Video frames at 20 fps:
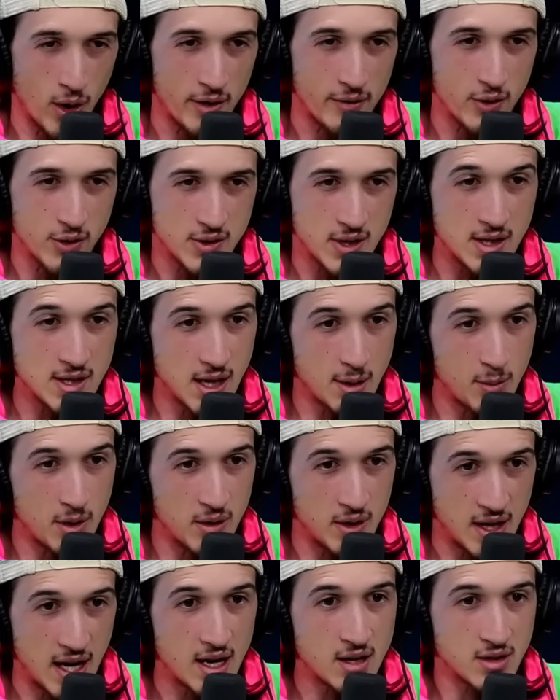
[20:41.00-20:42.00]
of those things, I mean
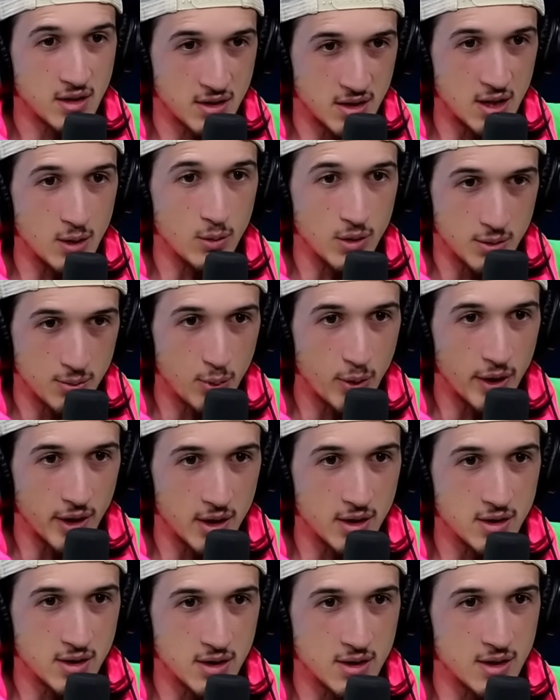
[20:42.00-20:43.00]
the ecstasy was pretty
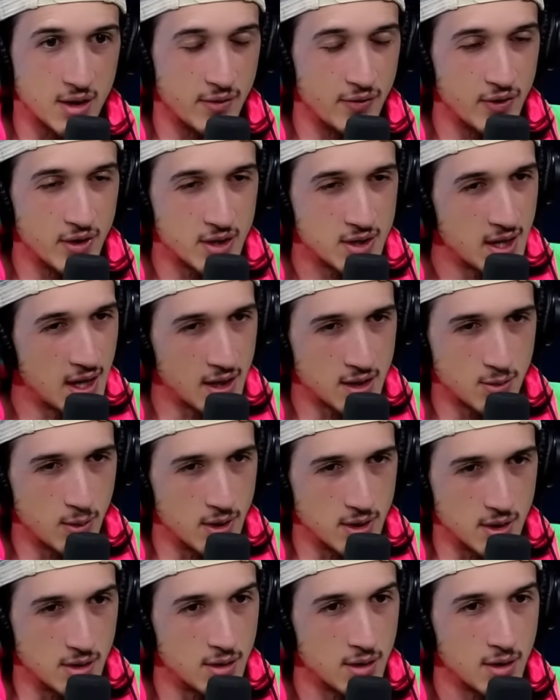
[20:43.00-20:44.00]
consistent. I had to take wasn't.